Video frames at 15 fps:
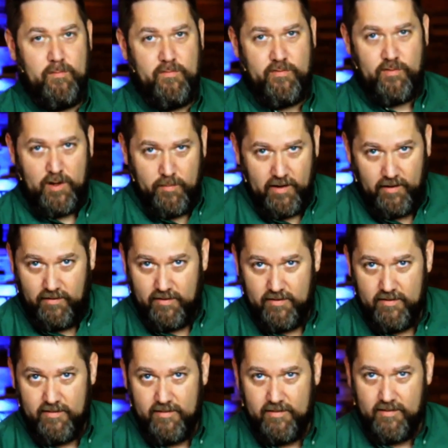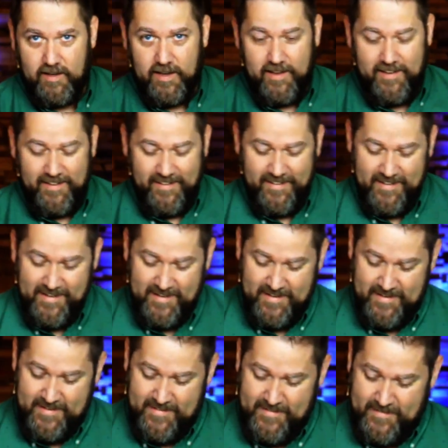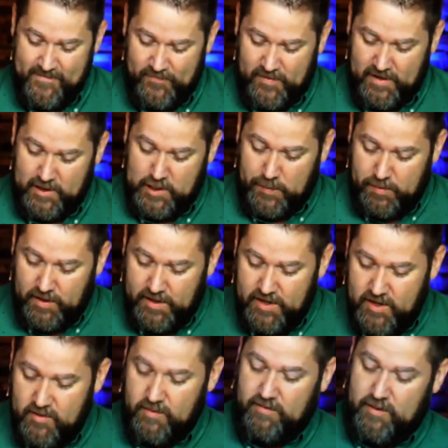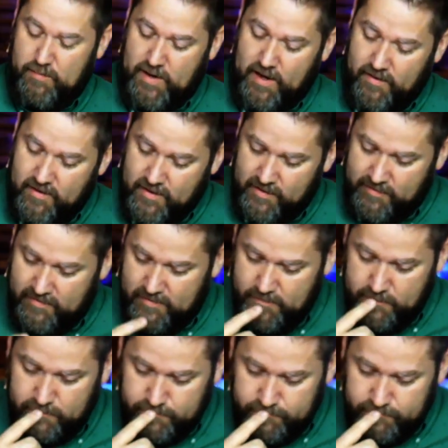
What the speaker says: them from it, okay? A couple of notes about this.